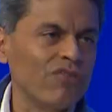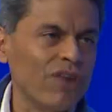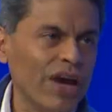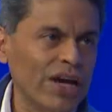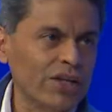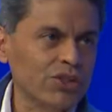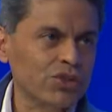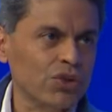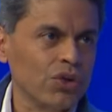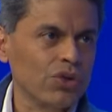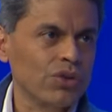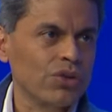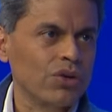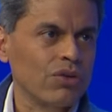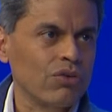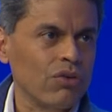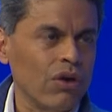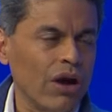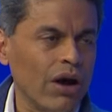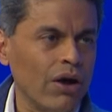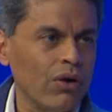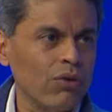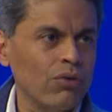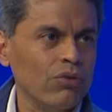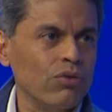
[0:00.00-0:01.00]
facts on the
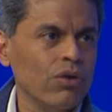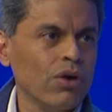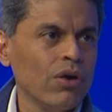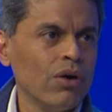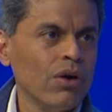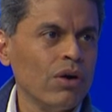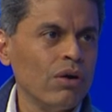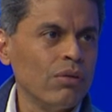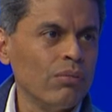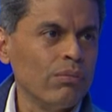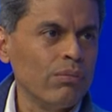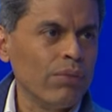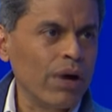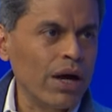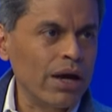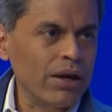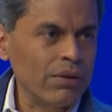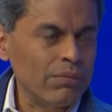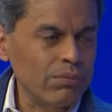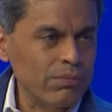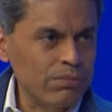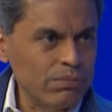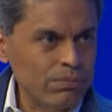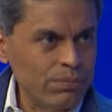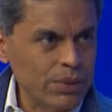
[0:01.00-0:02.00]
ground
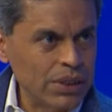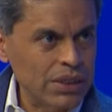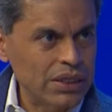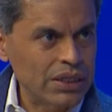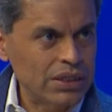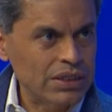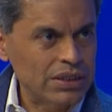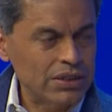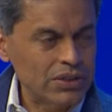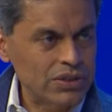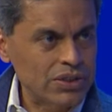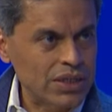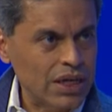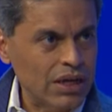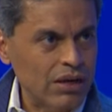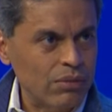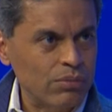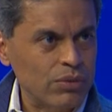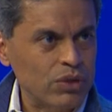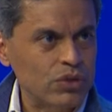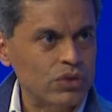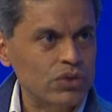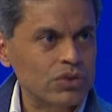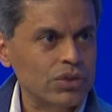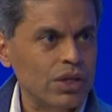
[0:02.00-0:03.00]
by building these
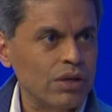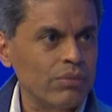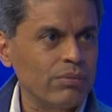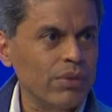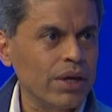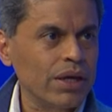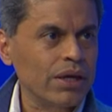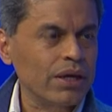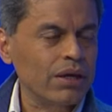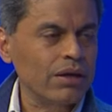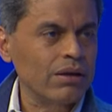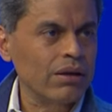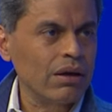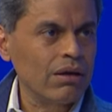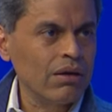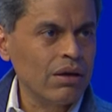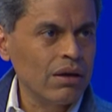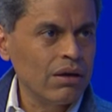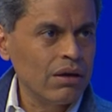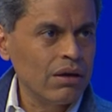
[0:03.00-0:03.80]
settlements that make it